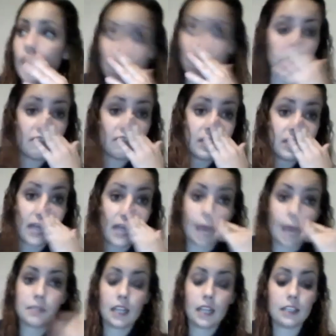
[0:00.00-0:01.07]
I didn't even
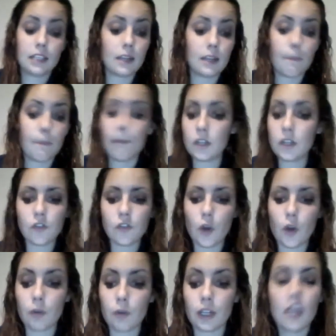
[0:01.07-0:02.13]
nap today. Did a bunch of
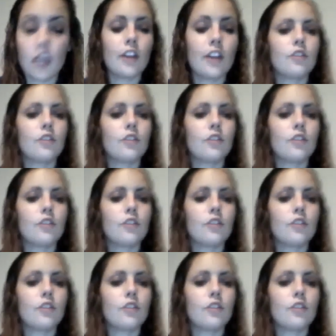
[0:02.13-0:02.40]
homework,